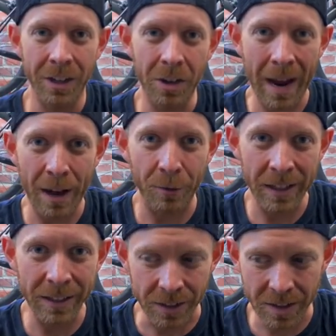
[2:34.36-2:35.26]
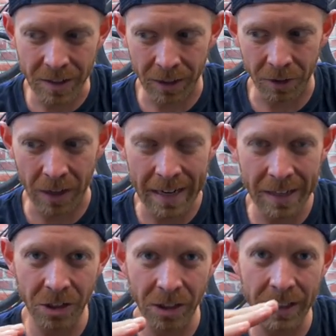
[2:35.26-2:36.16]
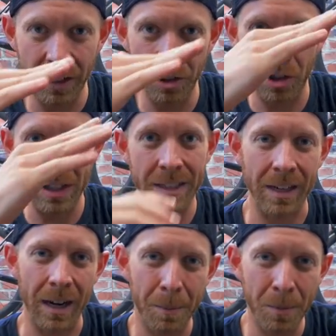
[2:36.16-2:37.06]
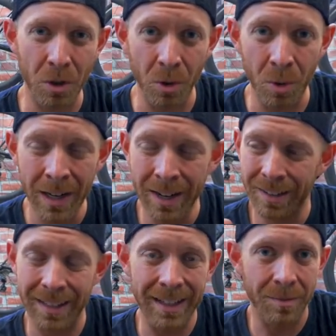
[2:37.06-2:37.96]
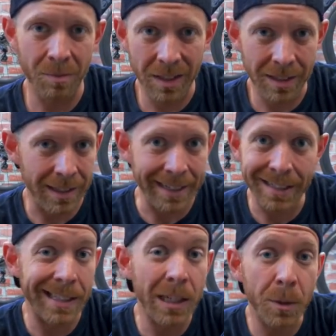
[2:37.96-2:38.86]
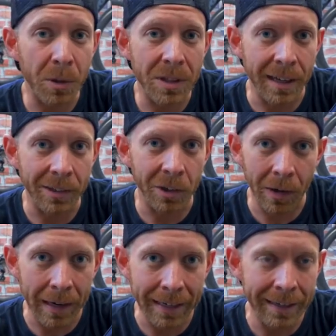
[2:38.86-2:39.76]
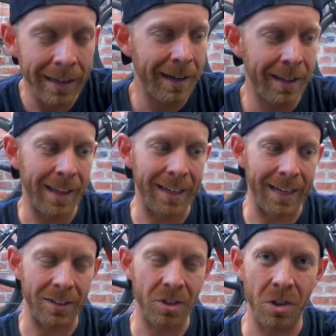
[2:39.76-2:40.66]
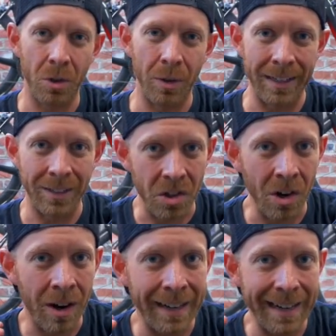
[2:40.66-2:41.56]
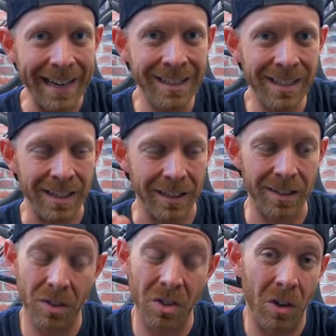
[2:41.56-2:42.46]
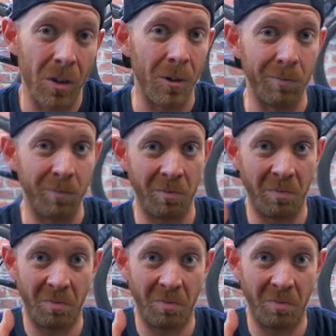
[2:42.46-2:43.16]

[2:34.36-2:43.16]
You have hills that gradually increase up to the, say, six percent grade that it gets to, and it's not instant. So